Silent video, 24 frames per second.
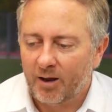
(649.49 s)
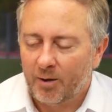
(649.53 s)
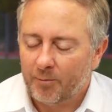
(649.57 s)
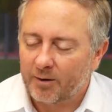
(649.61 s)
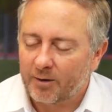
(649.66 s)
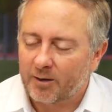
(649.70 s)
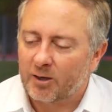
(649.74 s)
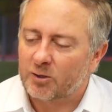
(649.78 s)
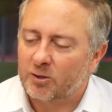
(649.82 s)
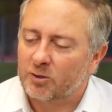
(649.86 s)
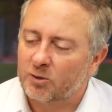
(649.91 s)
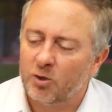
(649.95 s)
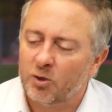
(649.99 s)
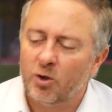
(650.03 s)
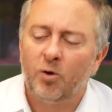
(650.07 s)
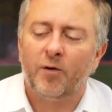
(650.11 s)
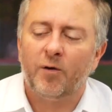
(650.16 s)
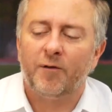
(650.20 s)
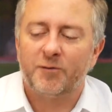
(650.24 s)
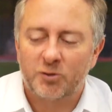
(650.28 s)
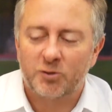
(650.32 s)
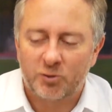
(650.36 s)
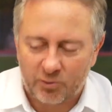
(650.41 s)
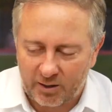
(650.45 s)
because you
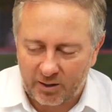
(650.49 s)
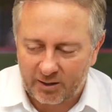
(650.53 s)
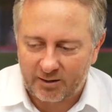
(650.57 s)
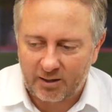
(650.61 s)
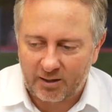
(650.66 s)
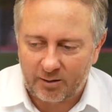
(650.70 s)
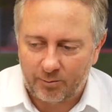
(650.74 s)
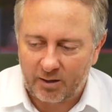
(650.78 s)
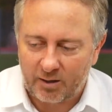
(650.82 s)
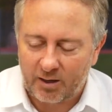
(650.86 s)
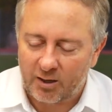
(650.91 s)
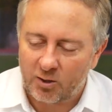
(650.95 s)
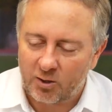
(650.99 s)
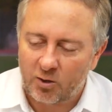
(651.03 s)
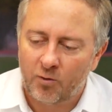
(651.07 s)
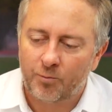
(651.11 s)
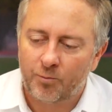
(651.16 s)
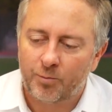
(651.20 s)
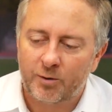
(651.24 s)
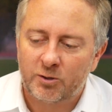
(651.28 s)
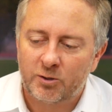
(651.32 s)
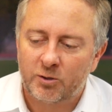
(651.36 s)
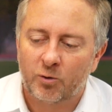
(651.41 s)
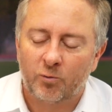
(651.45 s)
have strengthened me and you
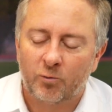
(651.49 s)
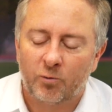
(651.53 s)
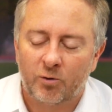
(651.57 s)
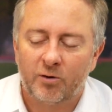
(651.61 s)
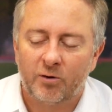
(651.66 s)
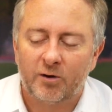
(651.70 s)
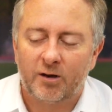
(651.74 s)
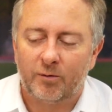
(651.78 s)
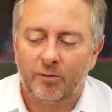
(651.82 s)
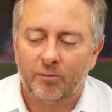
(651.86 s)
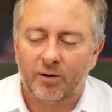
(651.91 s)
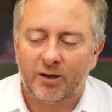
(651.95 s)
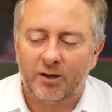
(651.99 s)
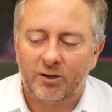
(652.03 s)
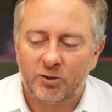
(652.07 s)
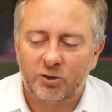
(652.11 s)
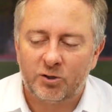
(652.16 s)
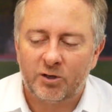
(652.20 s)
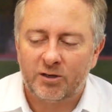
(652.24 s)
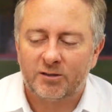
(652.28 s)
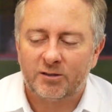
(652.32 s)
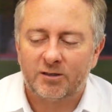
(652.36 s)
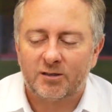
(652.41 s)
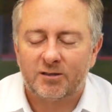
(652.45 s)
put your word in me in
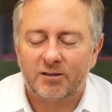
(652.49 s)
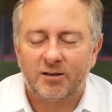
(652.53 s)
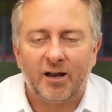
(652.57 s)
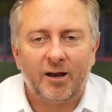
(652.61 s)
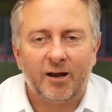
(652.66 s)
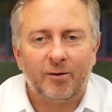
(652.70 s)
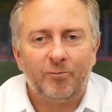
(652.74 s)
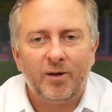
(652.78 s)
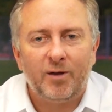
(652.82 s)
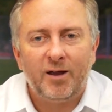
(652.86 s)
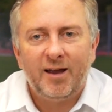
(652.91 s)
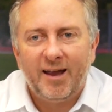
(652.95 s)
Jesus' name.